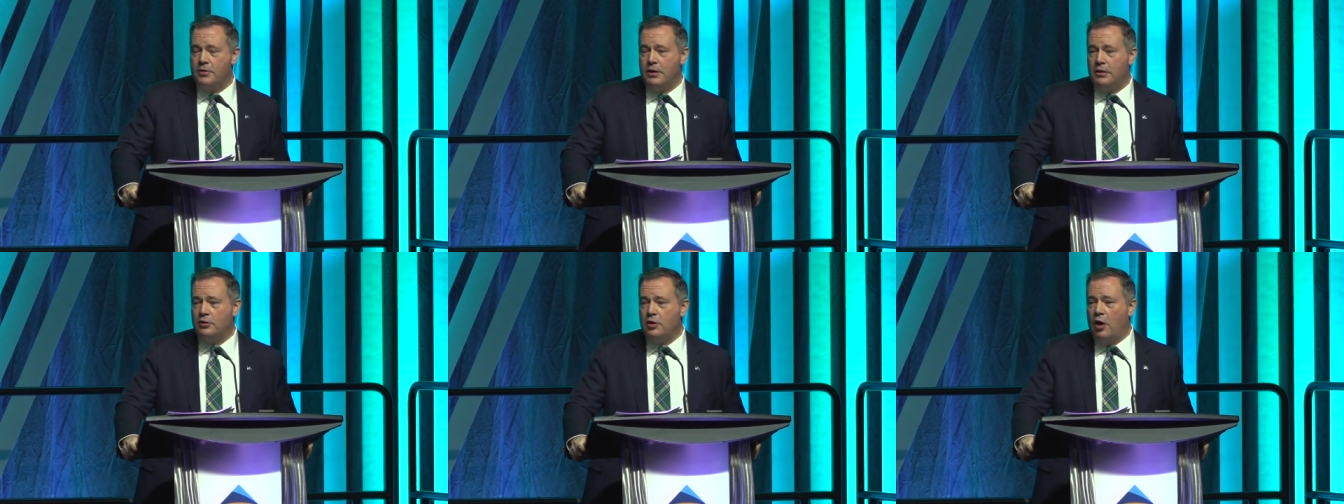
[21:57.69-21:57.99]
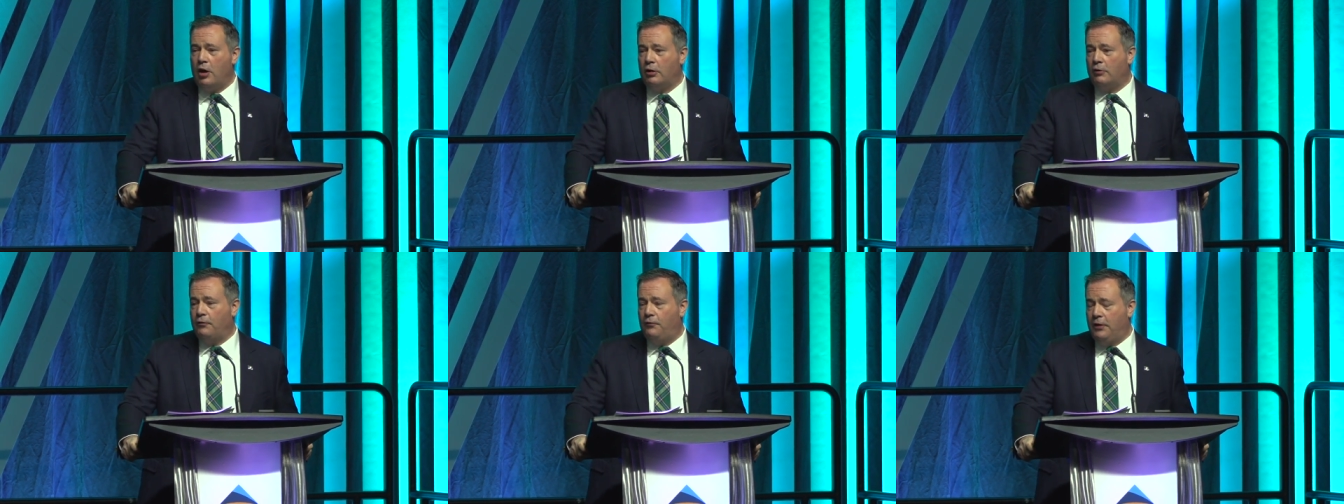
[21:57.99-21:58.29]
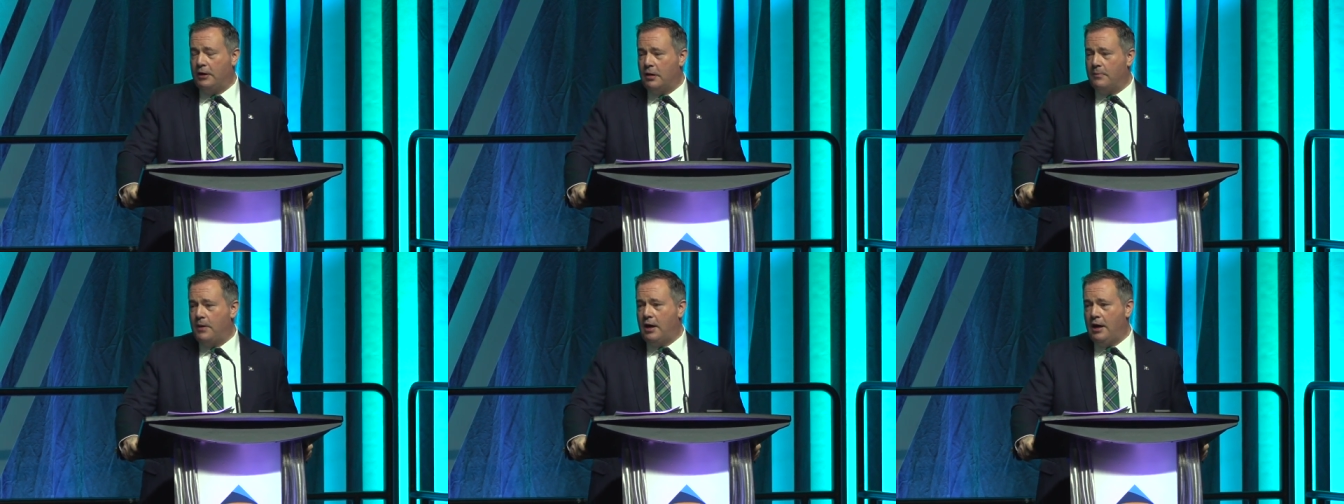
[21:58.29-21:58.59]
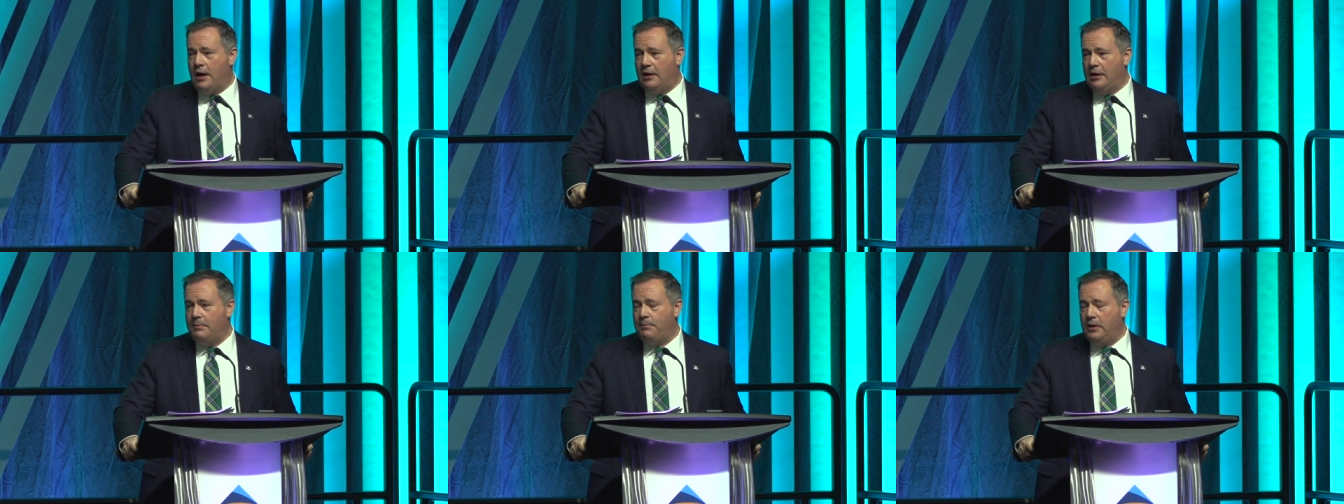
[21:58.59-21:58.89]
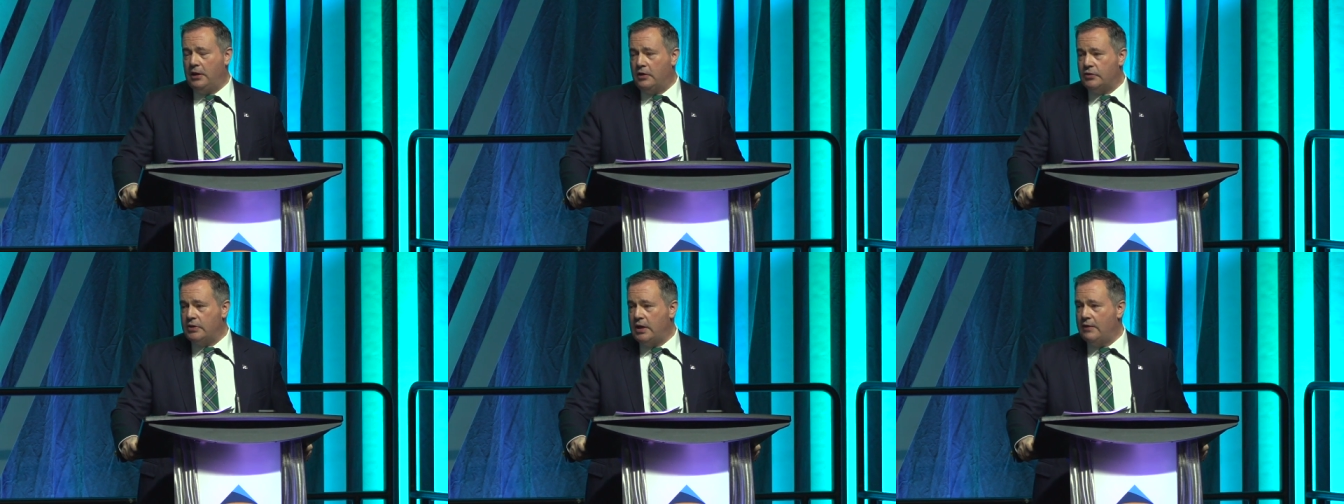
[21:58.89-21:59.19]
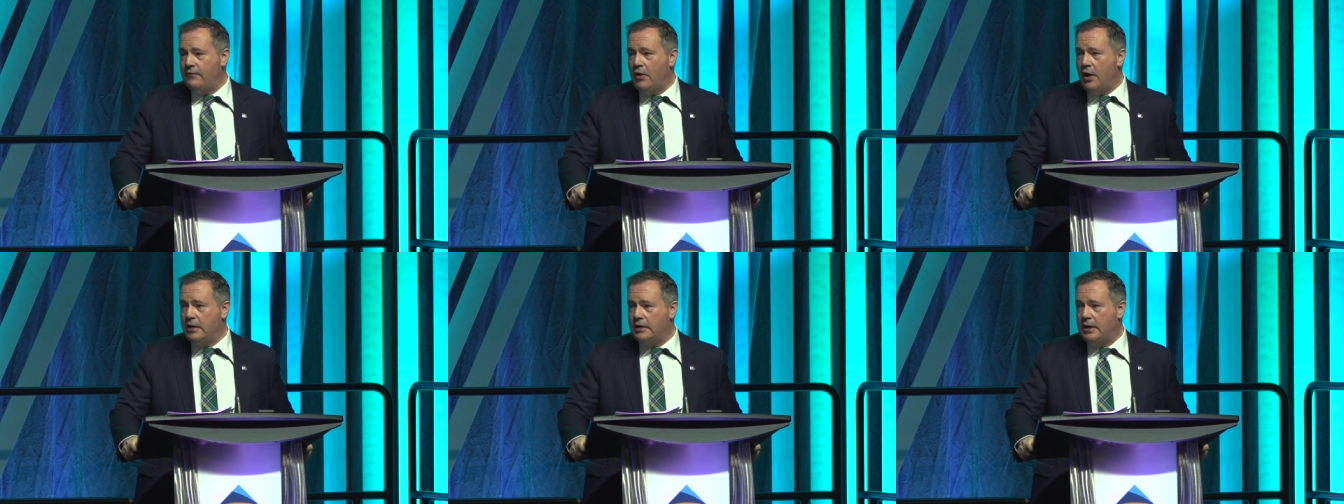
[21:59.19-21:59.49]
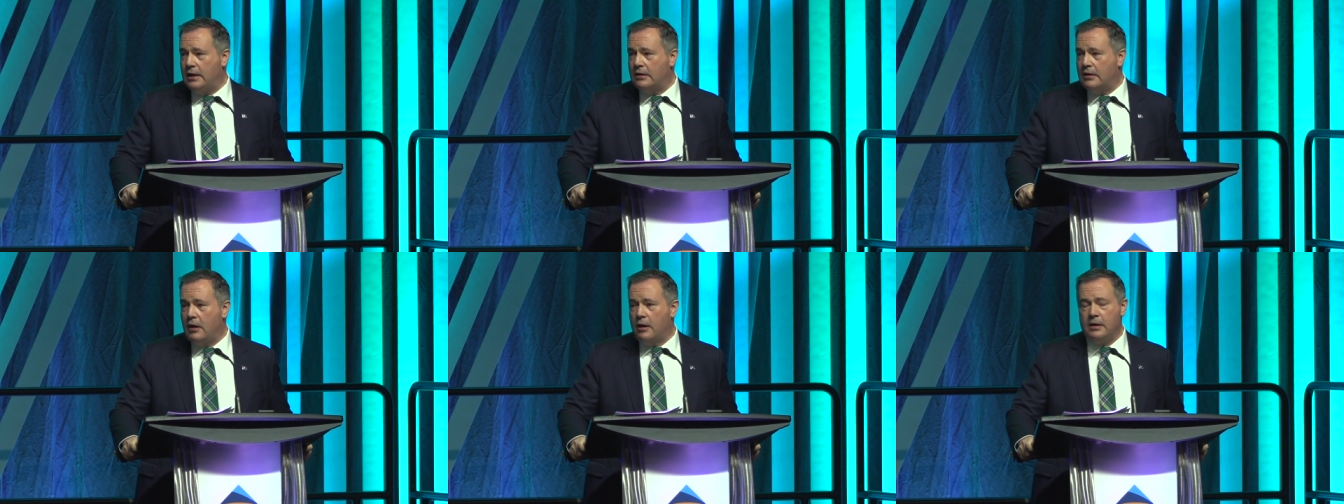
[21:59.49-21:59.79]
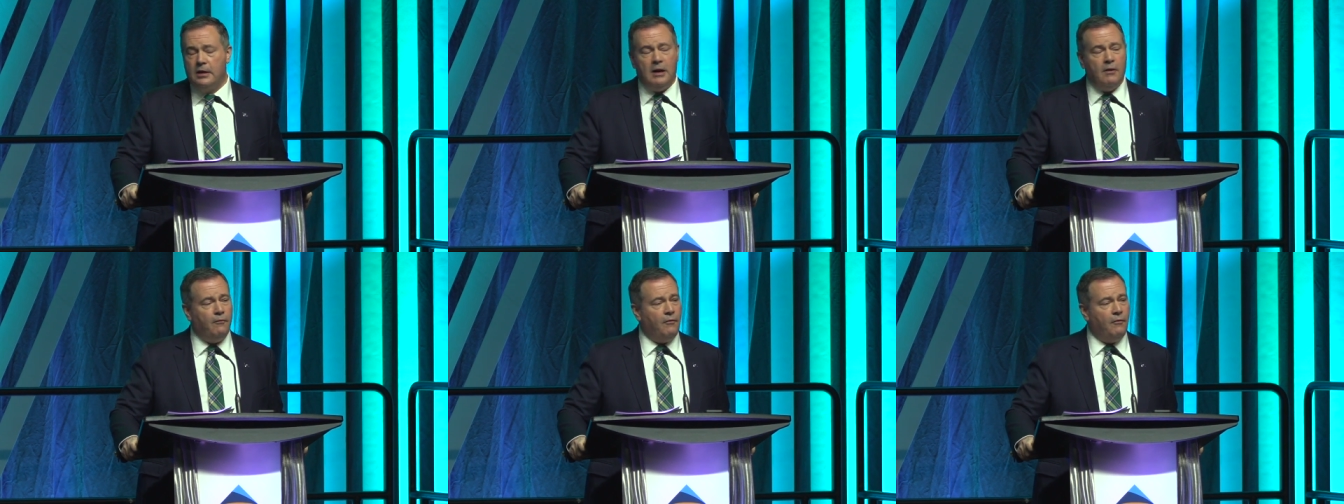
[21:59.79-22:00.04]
the dollar figure behind it, because they have not yet got an